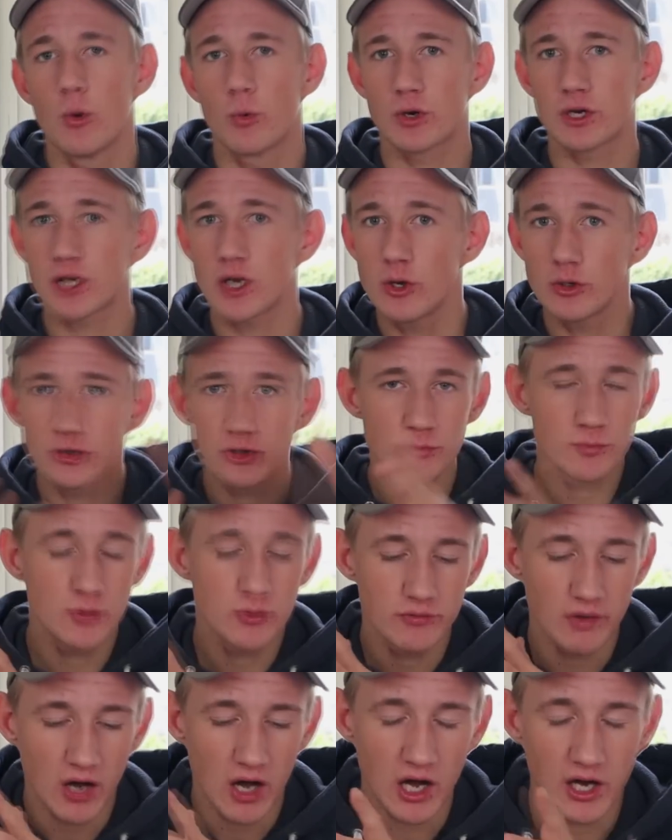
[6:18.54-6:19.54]
we're going to
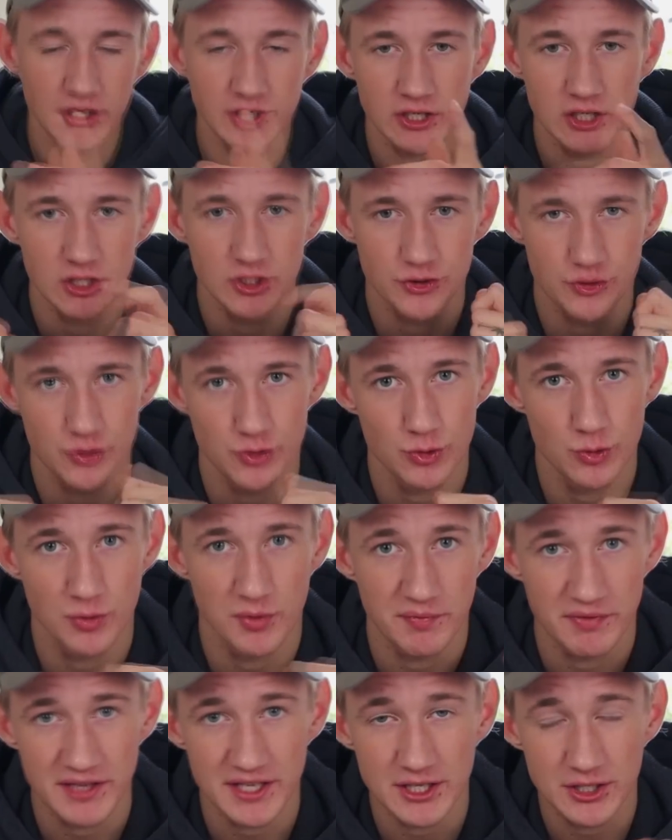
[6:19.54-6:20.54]
move on to
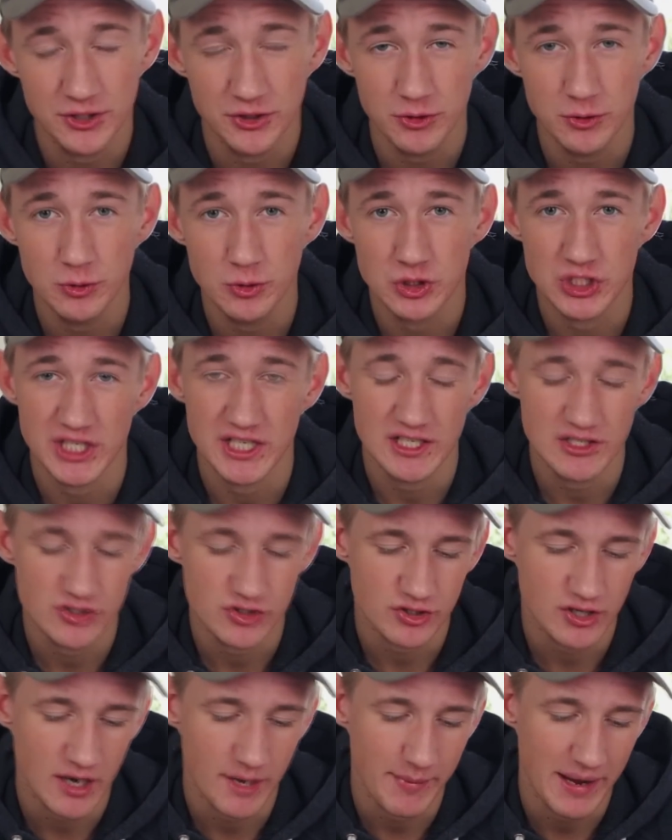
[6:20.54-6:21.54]
the huge
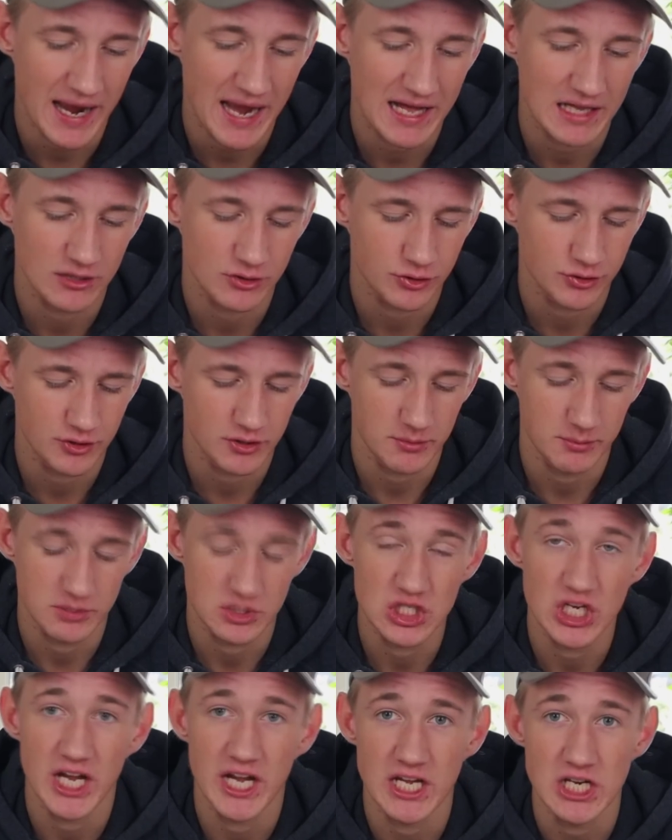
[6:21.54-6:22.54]
Instagram algorithm
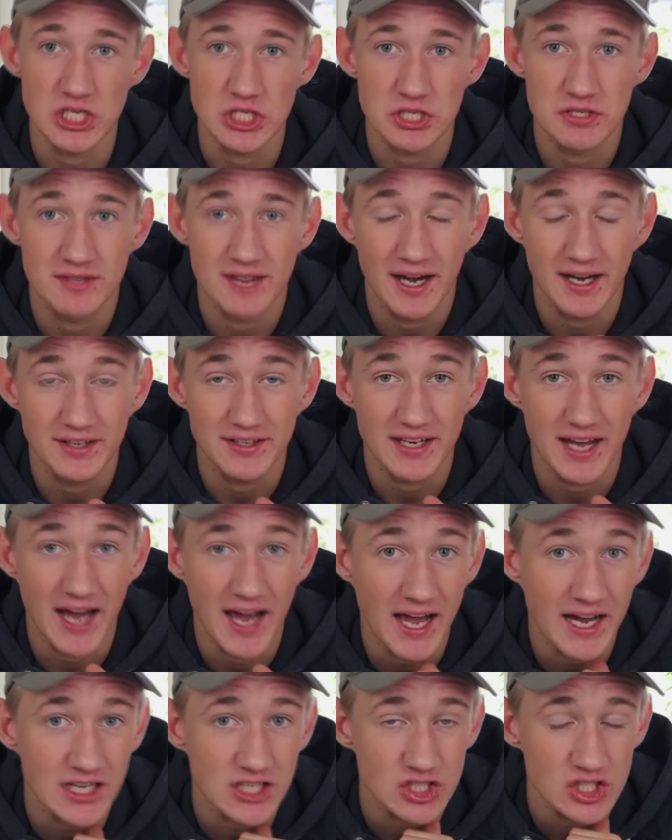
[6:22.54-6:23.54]
change that
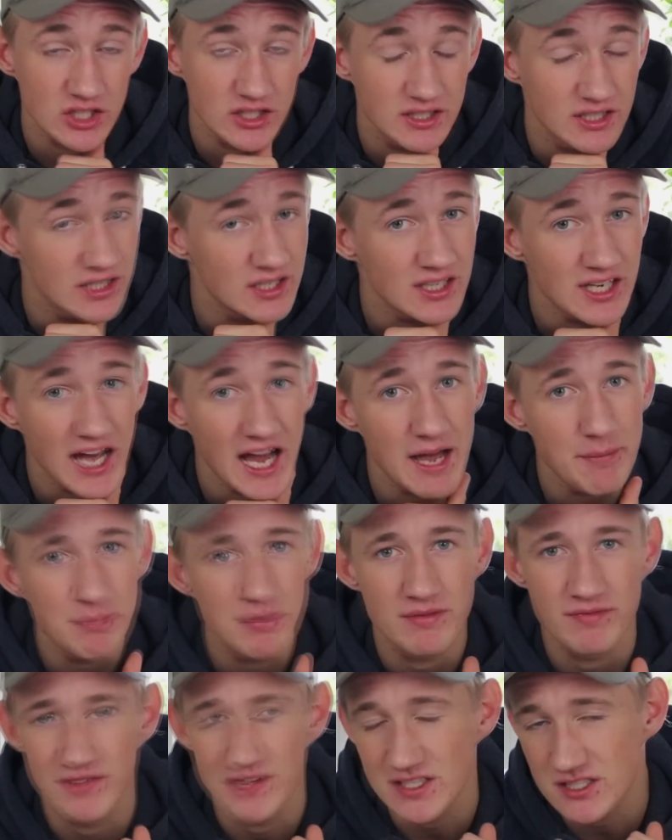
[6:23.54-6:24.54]
actually didn't
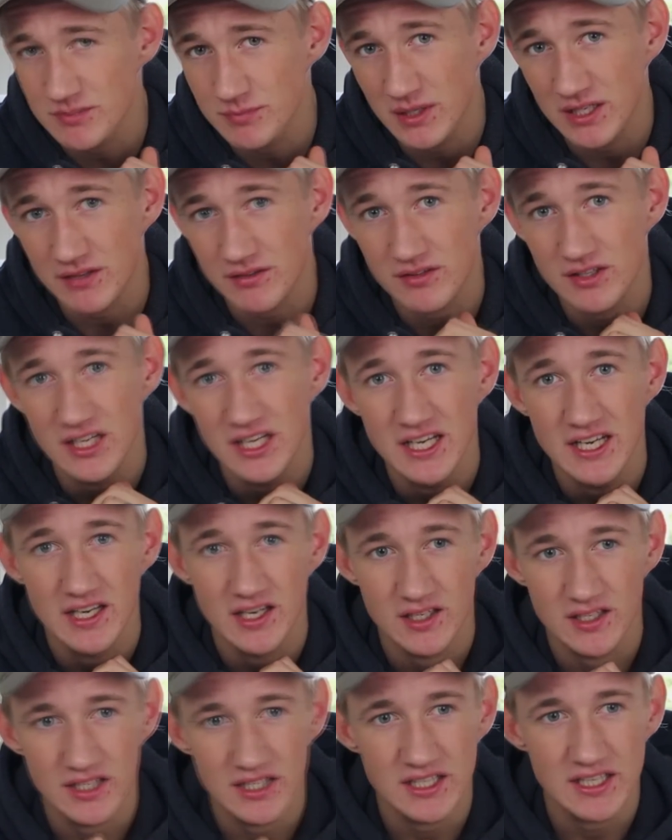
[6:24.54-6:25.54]
happen this month.
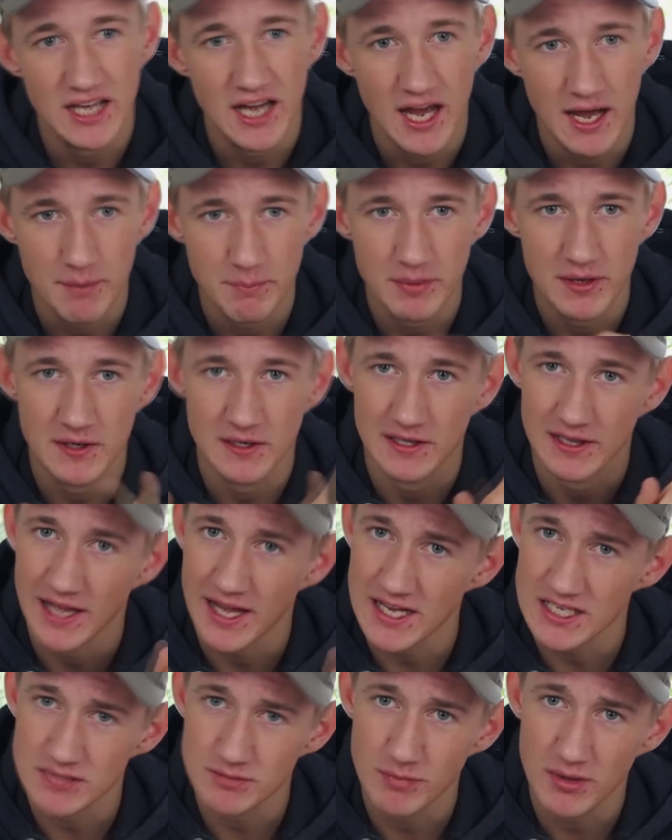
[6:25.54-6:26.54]
It didn't happen
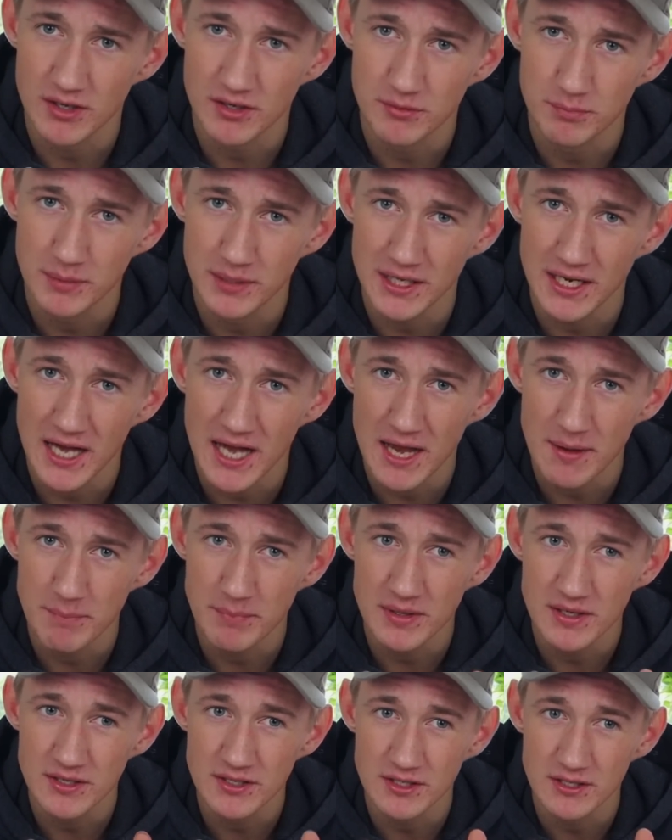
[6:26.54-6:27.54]
last month, but it
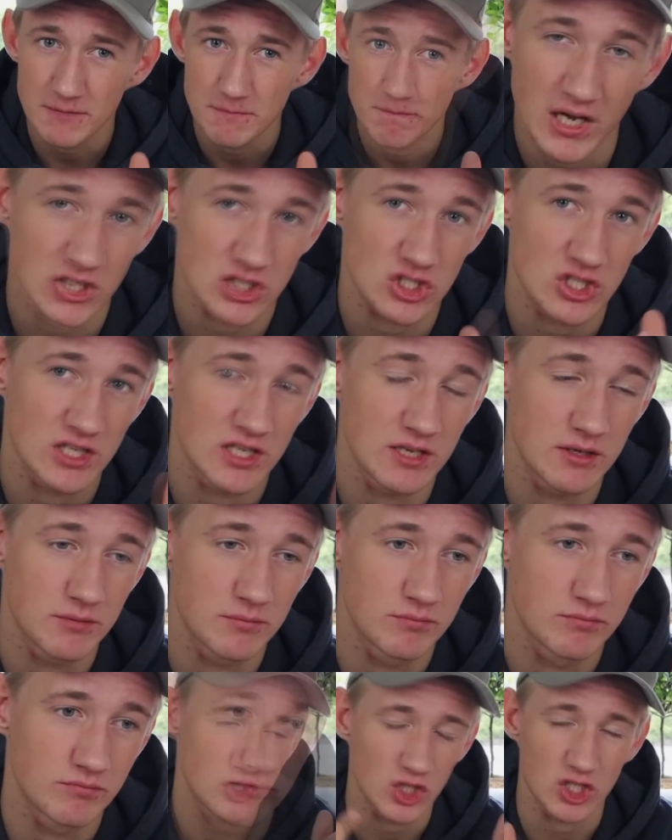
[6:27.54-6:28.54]
happened actually
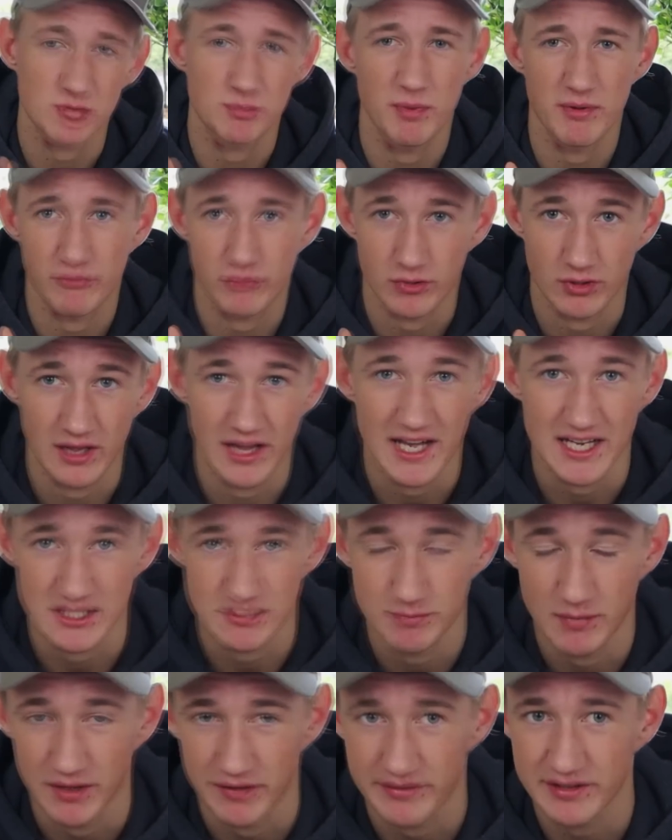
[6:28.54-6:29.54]
just before
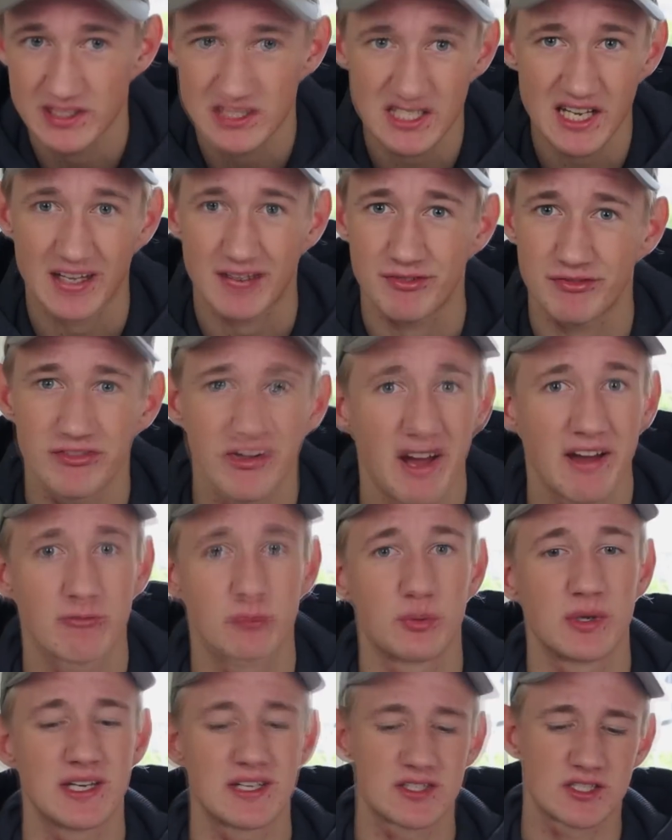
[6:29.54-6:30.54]
last month. It's like 5
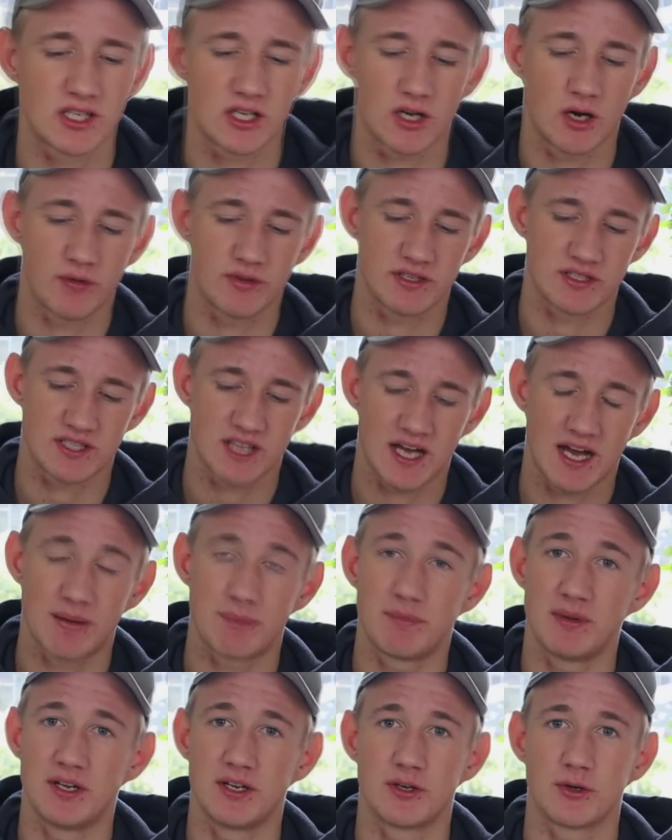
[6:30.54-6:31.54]
weeks ago this
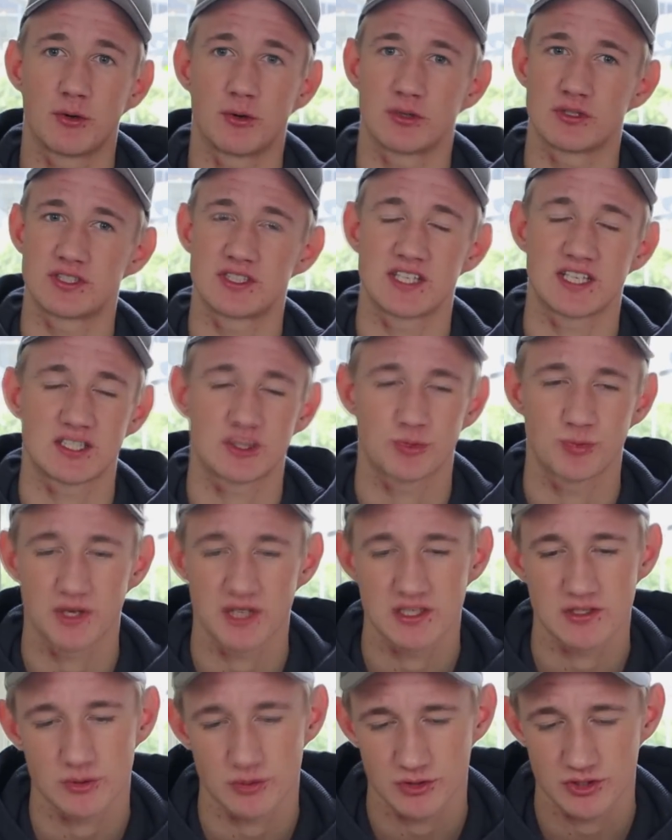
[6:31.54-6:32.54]
happened, or 6
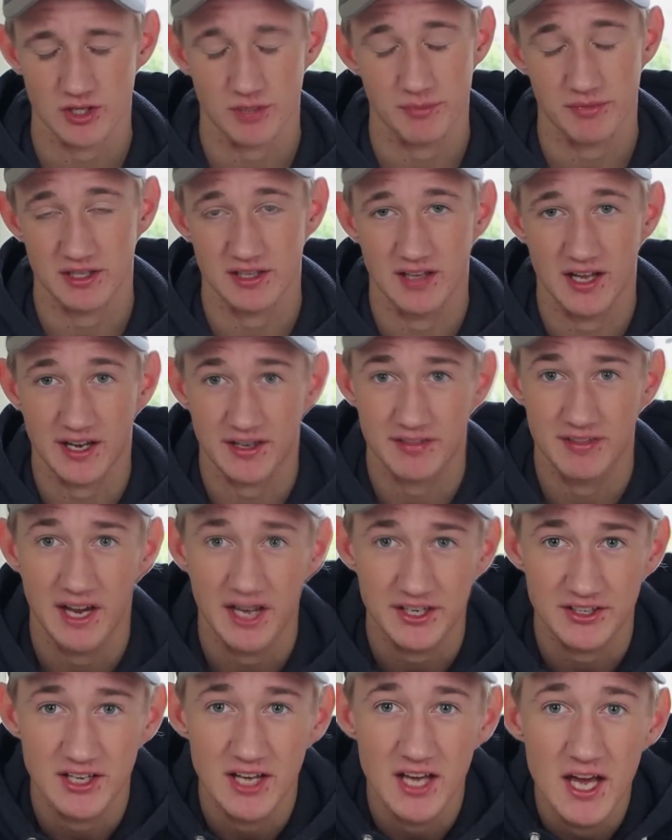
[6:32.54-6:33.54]
weeks or something like
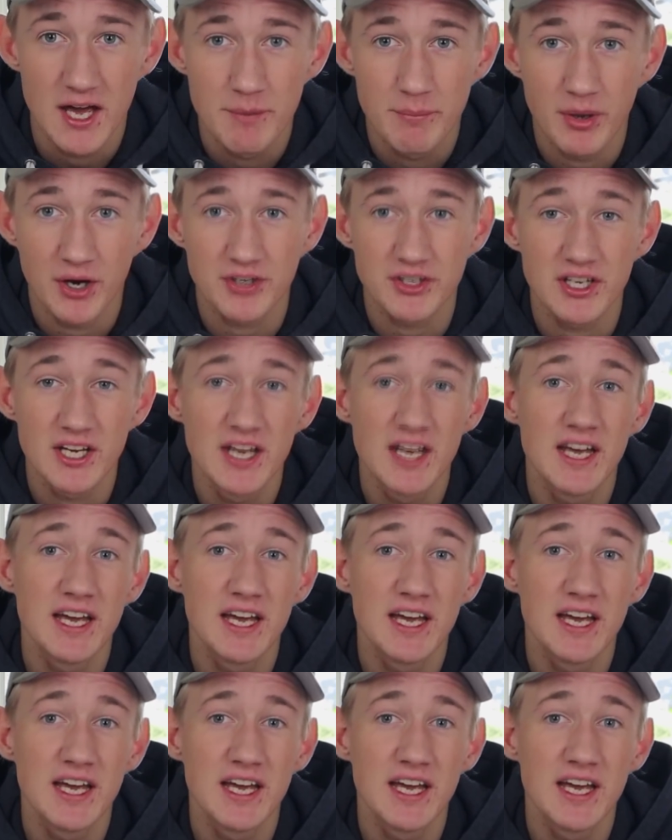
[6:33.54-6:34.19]
that. But